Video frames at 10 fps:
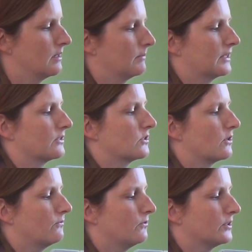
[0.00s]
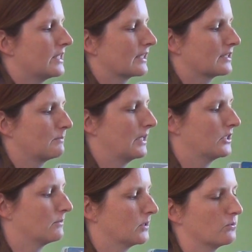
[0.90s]
but there's no full text
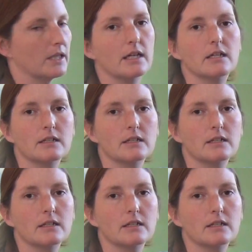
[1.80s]
page in between.